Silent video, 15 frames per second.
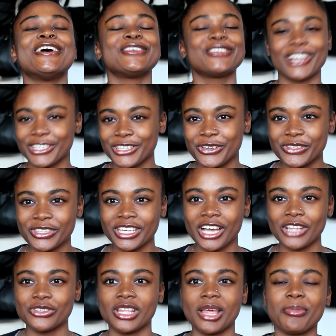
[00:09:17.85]
So I don't think
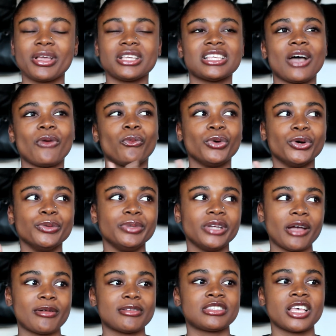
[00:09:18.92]
I'll do that, because I will
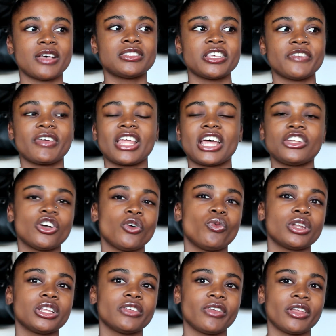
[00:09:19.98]
become obsessive, and I don't
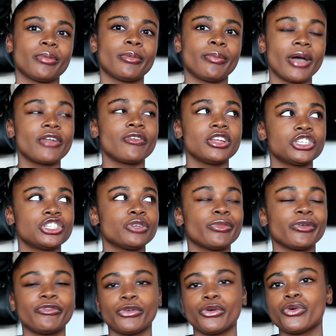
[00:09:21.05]
want to develop a bad relationship
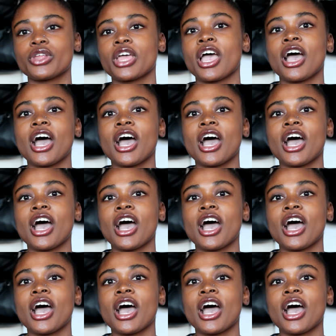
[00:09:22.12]
with food.